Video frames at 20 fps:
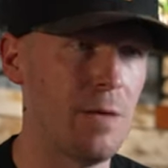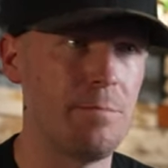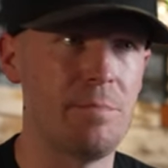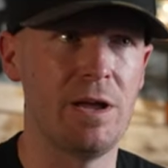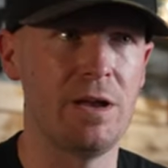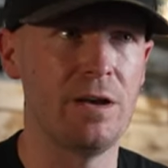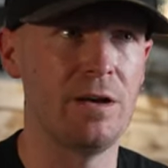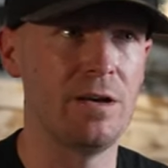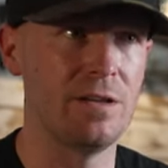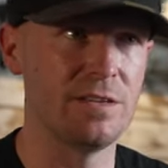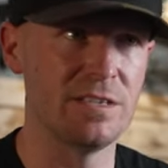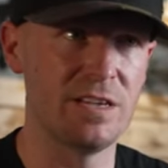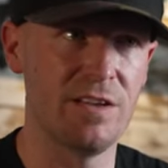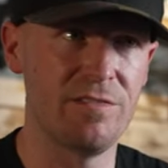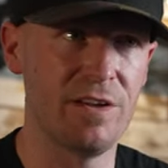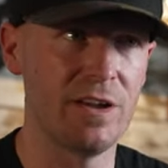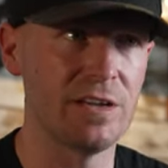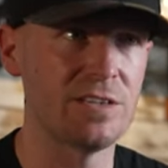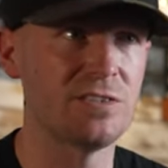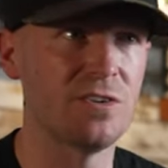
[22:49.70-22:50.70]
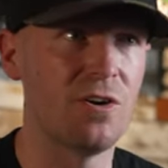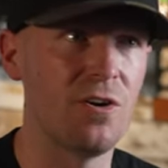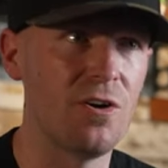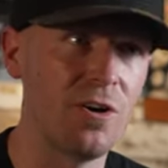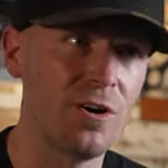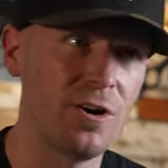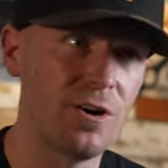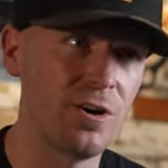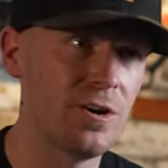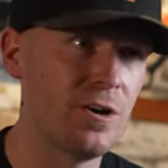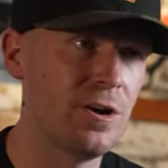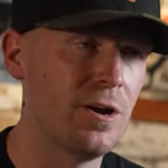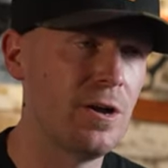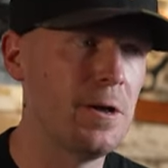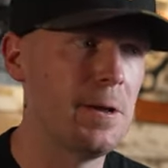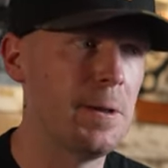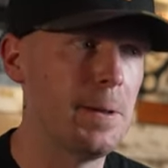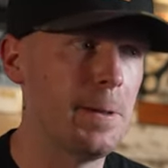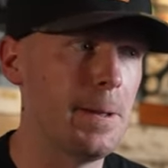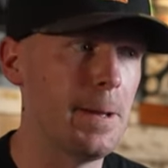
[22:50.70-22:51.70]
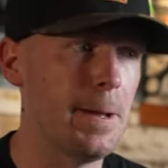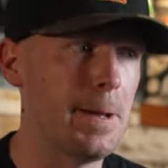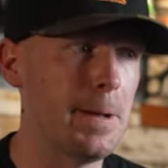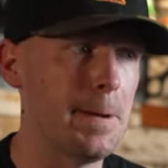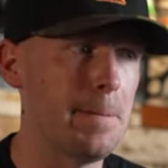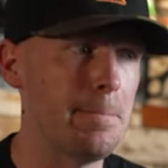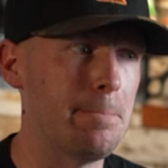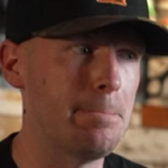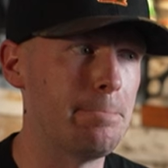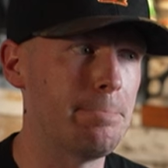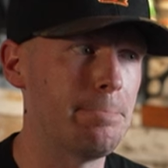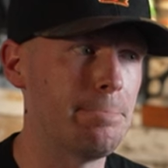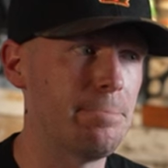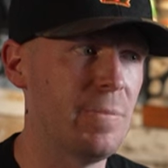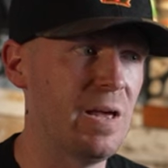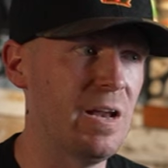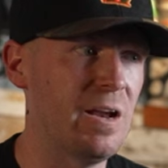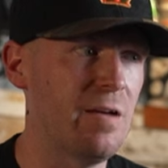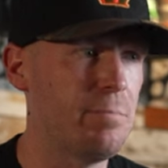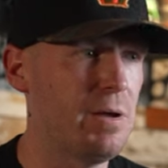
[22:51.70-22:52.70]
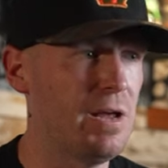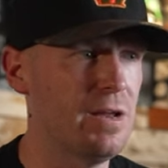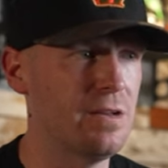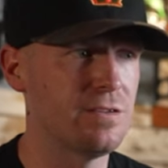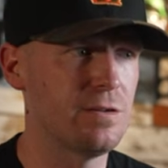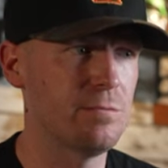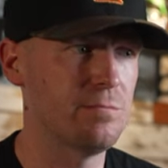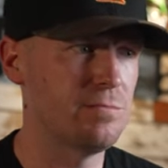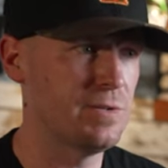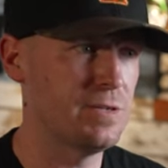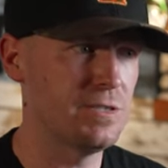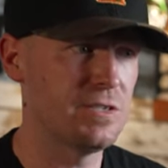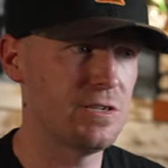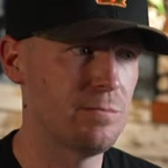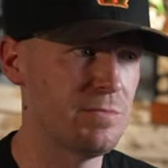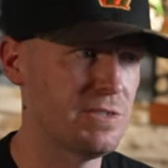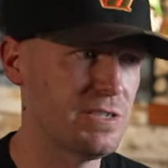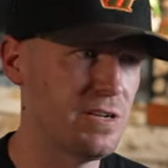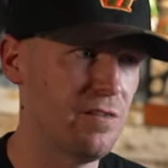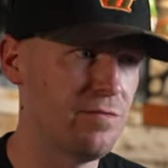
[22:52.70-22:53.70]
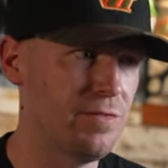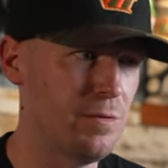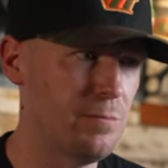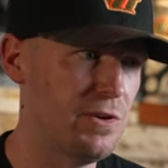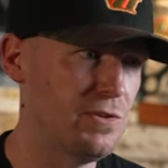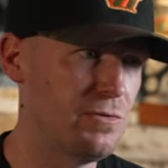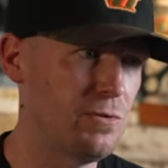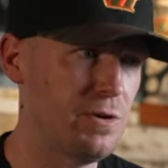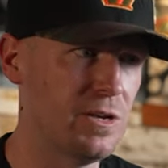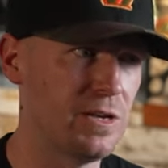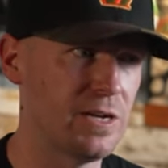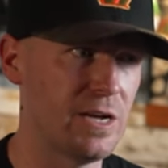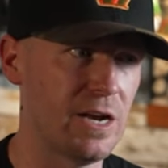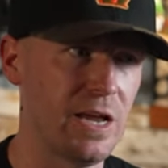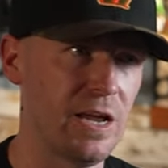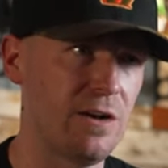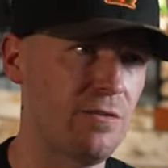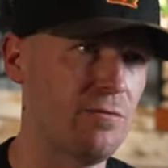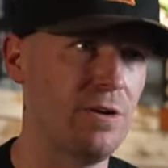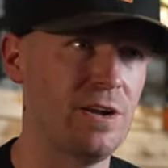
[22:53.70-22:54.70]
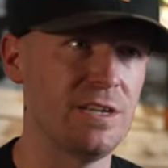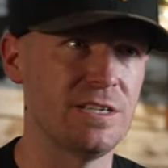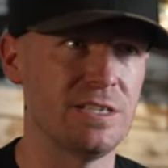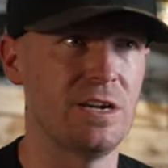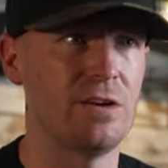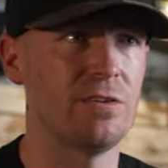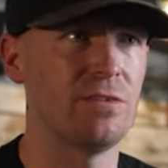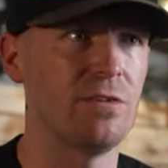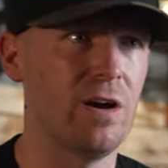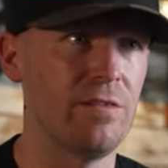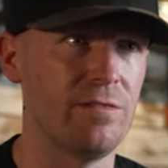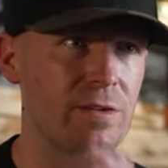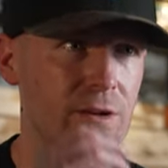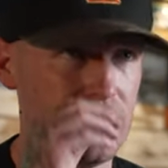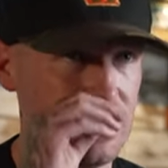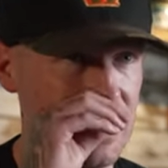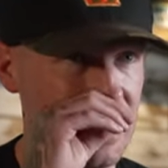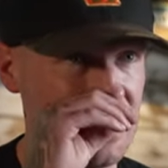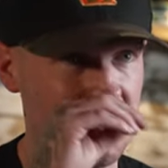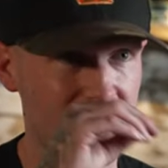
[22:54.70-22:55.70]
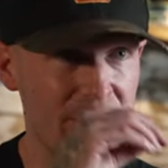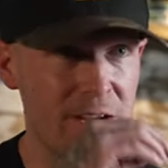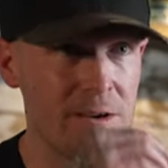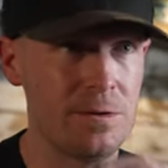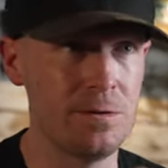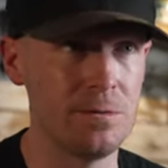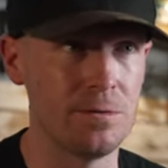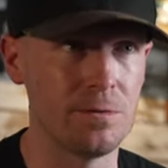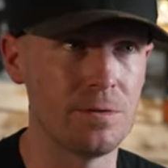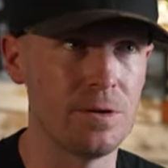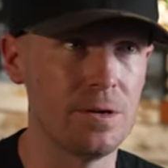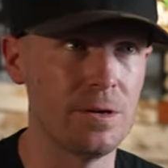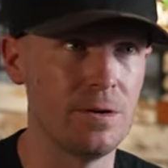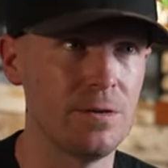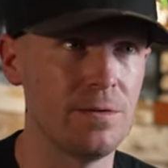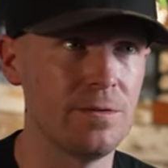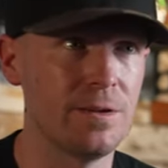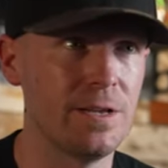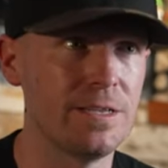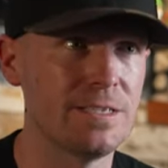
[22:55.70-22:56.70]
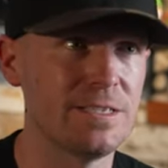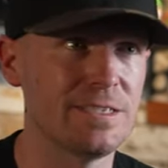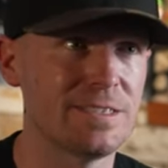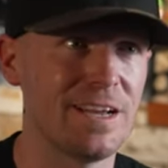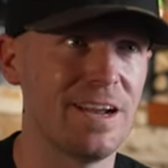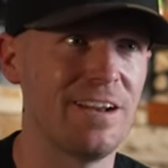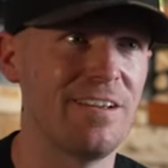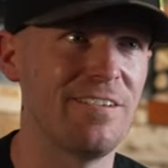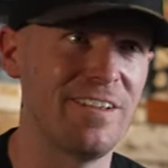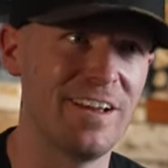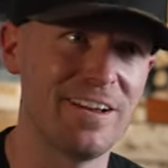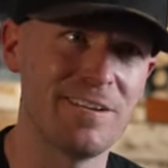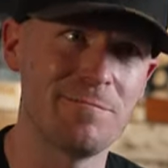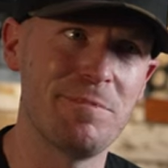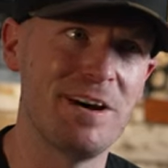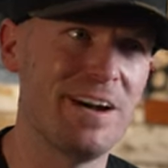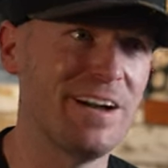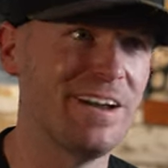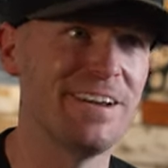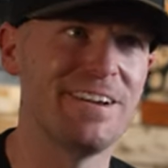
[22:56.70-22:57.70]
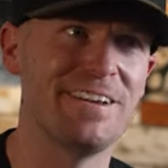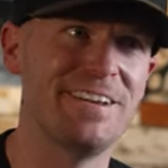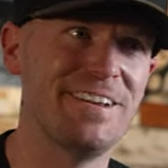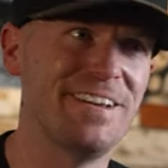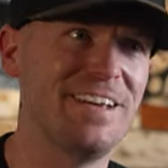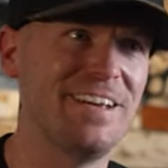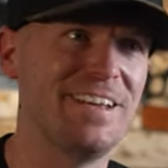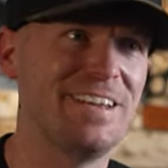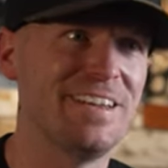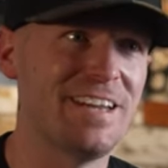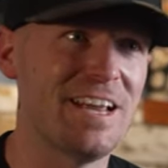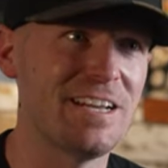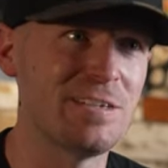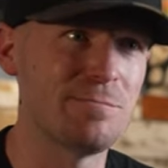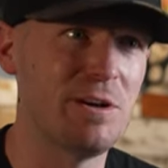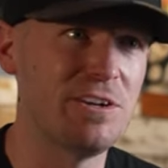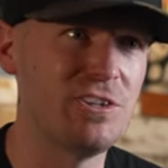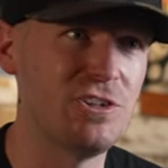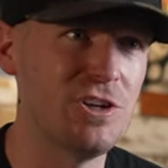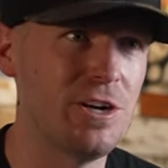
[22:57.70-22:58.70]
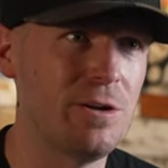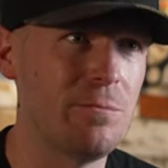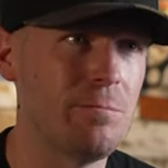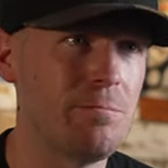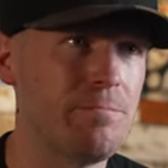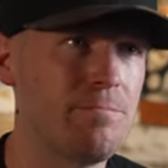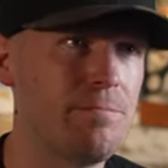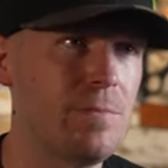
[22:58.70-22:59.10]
painted his FXR. And I painted some stuff in between and kind of had a race style graphic because that's what I do, you know. It's kind of like that's my jam.